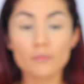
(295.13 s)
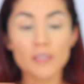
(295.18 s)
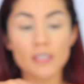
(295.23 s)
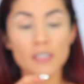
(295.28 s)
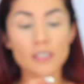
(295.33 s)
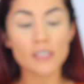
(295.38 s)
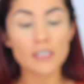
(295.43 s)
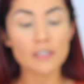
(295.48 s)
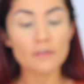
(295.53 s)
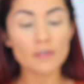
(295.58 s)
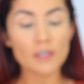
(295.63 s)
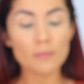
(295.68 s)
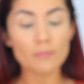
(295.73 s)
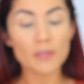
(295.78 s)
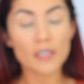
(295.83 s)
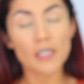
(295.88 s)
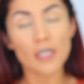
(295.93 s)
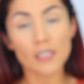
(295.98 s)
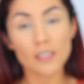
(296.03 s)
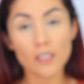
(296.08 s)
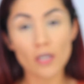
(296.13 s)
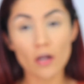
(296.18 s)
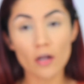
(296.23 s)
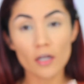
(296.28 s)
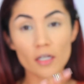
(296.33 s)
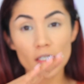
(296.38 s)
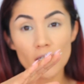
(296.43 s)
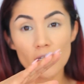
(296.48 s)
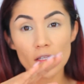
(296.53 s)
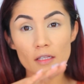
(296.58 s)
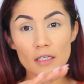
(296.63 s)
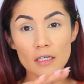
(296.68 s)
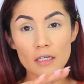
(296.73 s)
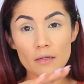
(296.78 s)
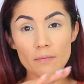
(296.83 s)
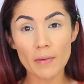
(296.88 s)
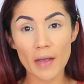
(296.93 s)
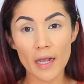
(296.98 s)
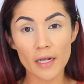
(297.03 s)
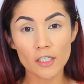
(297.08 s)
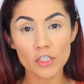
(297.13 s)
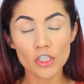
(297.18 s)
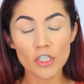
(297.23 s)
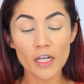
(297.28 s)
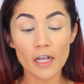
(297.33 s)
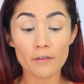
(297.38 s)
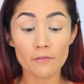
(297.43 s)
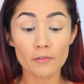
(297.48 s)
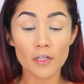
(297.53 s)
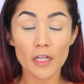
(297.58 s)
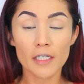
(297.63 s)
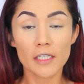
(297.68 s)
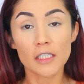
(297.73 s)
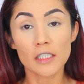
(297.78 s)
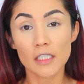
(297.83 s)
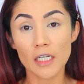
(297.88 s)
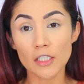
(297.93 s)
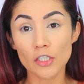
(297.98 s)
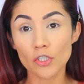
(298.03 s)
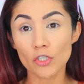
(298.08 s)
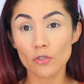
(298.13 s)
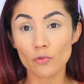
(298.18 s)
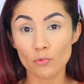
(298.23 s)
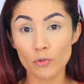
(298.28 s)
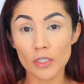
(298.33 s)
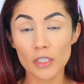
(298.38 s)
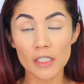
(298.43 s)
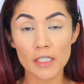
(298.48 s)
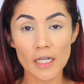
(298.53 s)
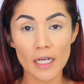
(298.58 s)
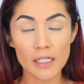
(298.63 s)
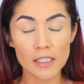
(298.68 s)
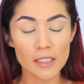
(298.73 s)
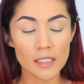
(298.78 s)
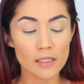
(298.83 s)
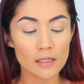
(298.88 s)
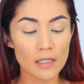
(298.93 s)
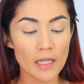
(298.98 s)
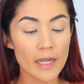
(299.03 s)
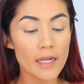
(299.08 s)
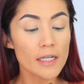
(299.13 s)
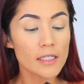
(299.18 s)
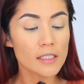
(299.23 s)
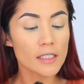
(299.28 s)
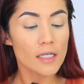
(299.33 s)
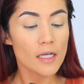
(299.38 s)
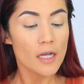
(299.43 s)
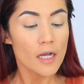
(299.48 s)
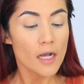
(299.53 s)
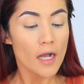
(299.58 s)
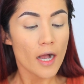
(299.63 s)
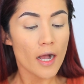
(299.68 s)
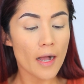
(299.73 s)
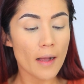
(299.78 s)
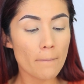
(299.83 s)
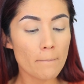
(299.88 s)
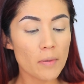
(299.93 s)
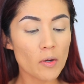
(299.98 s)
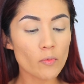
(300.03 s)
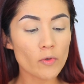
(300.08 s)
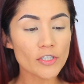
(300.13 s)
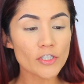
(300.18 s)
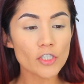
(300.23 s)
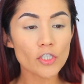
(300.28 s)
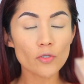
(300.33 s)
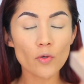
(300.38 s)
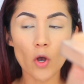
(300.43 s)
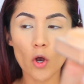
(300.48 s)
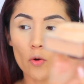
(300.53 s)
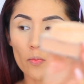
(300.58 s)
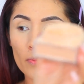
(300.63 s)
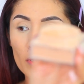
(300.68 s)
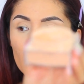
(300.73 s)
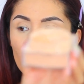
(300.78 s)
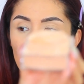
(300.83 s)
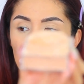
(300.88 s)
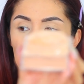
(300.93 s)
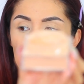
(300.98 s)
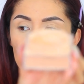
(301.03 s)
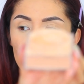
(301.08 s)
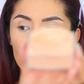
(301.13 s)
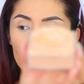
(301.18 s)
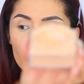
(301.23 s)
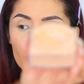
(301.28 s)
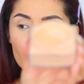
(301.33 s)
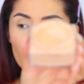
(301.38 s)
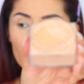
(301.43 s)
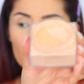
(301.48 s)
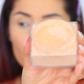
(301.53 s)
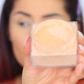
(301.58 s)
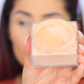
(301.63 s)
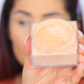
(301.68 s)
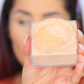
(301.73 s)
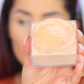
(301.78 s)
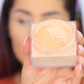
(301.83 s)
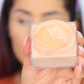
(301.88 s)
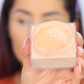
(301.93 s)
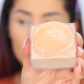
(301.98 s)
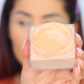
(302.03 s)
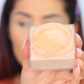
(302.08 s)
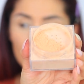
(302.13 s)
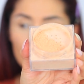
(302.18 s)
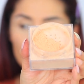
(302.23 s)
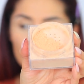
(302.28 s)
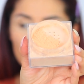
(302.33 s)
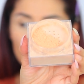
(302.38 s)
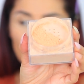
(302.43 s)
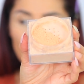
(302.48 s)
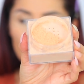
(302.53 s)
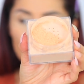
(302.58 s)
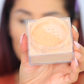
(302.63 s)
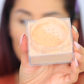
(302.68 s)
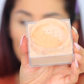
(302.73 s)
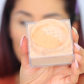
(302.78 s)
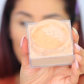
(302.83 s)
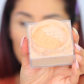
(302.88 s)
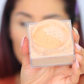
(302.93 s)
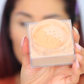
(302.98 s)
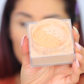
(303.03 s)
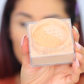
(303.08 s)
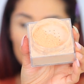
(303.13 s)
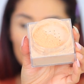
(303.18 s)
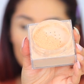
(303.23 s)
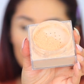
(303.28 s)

bit deceiving because on the packaging, I feel like it does look really nice and light. But once you open it, I don't know if you guys can see this, but I feel like the